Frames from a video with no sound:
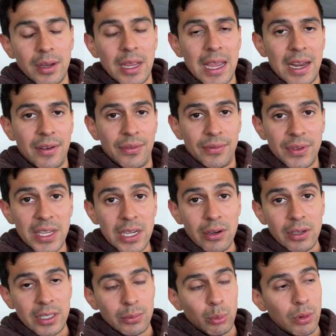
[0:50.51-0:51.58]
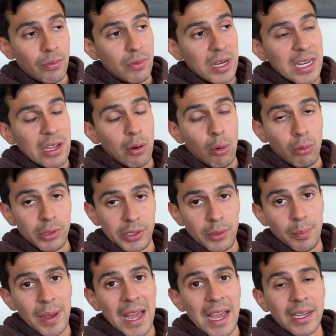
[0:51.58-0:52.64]
And fear is what really holds you
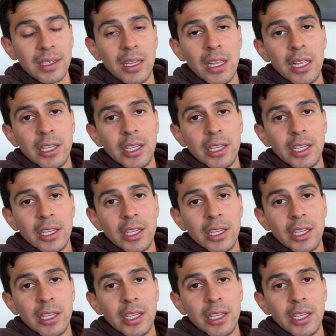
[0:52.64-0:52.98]
back.